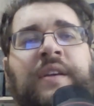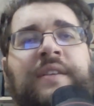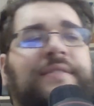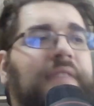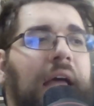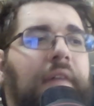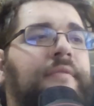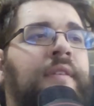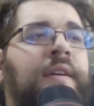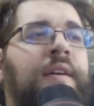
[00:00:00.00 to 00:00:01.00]

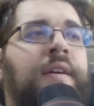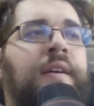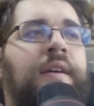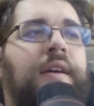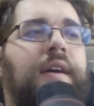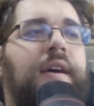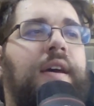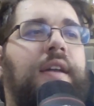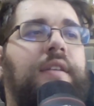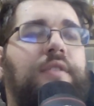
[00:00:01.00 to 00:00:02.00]
stuff.
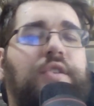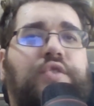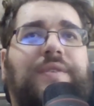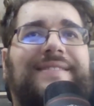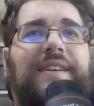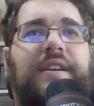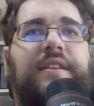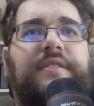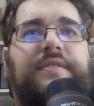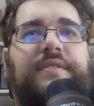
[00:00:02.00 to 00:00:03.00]
And the issue is there
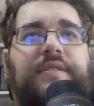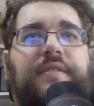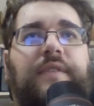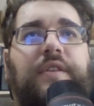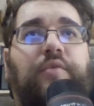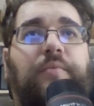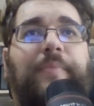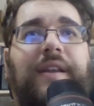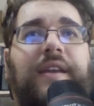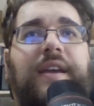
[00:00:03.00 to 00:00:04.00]
is when you're
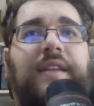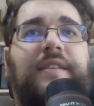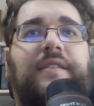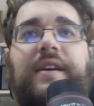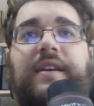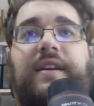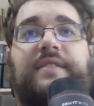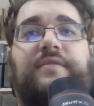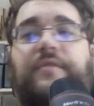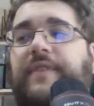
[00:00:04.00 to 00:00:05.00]
building it, there
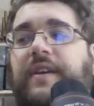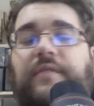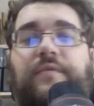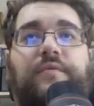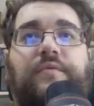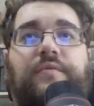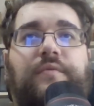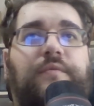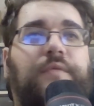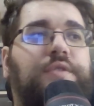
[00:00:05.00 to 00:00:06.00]
is nothing
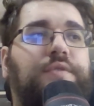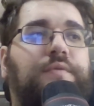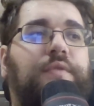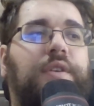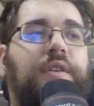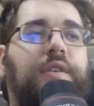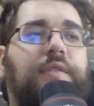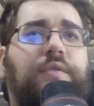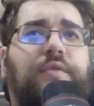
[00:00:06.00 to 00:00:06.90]
which will